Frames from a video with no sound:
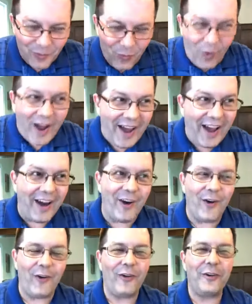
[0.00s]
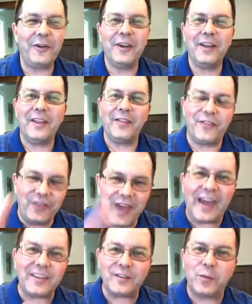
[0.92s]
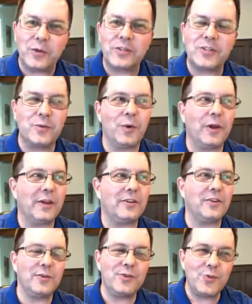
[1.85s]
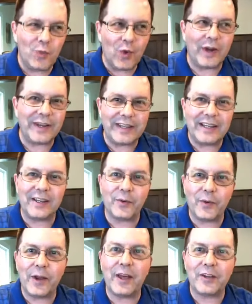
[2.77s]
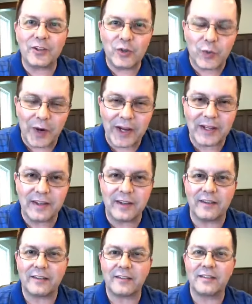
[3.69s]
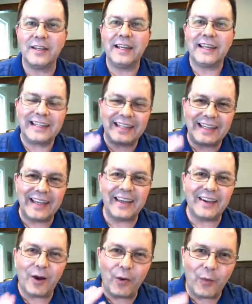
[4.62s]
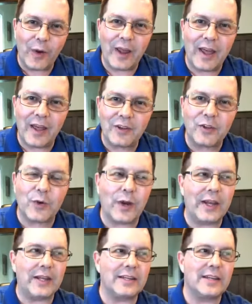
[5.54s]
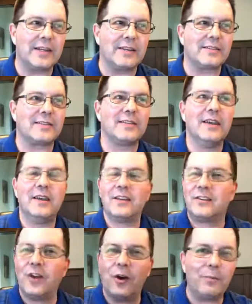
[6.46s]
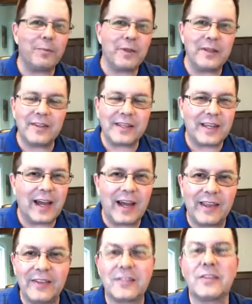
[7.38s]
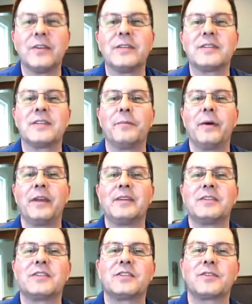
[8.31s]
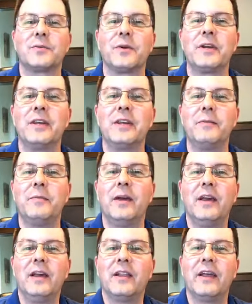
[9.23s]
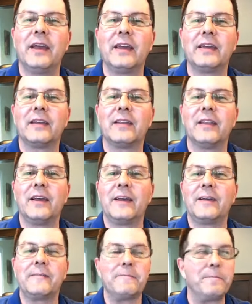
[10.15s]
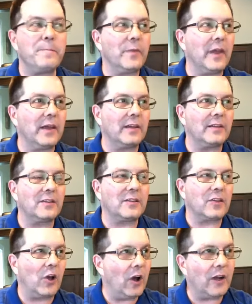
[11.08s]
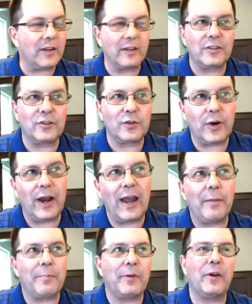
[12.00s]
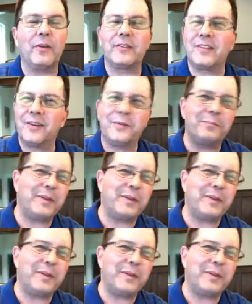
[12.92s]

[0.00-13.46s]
wow, that's what you want to do. You want to get around greatness, get around greatness. Don't be the guy that's on somebody's stream, like, talking crap and all. Don't